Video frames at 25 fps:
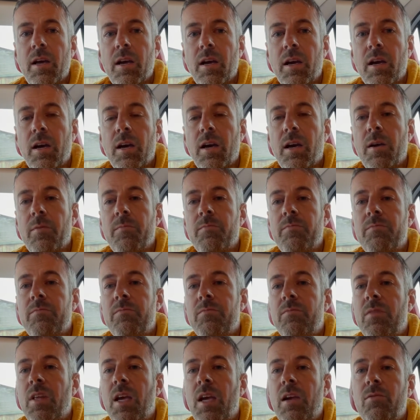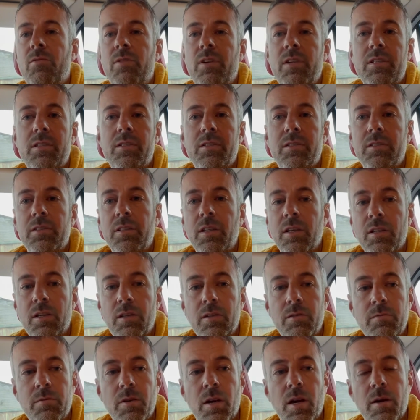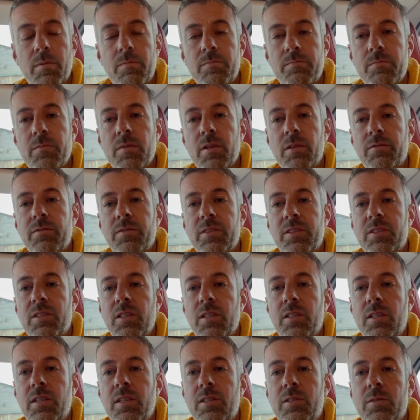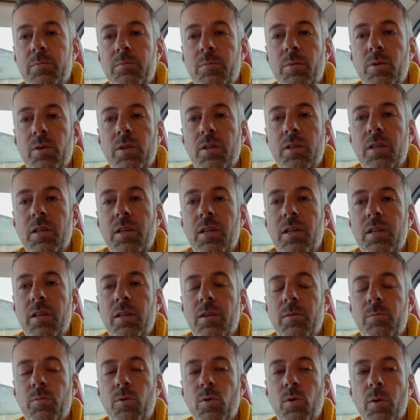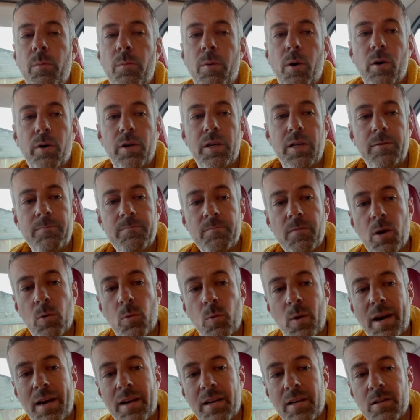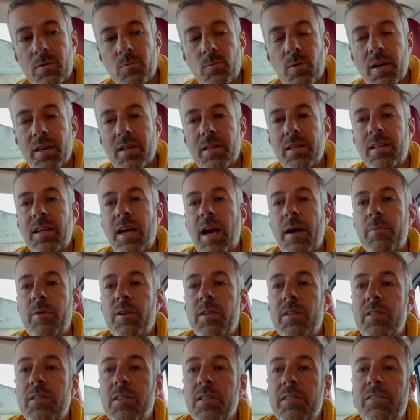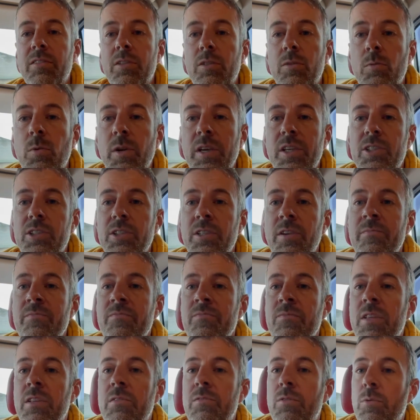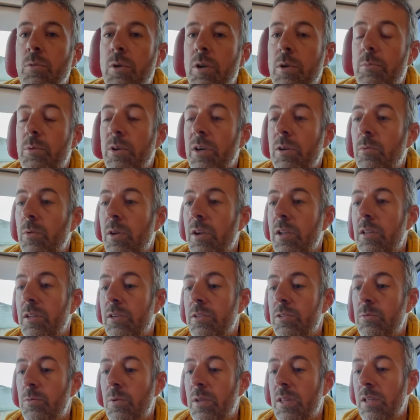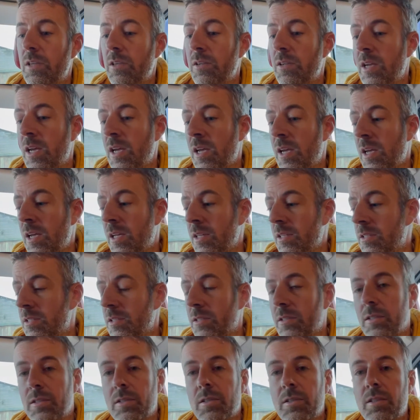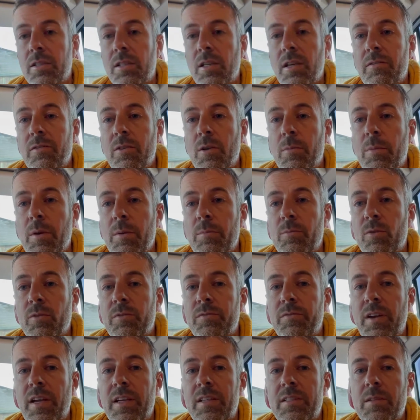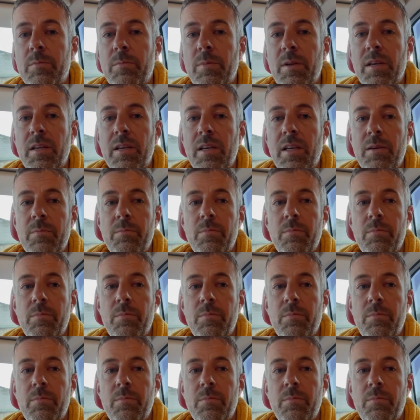There is a facility to put the porta potty away in one of the cabinets if you wish, if you want to bring one of those with you to give you a bit more flexibility.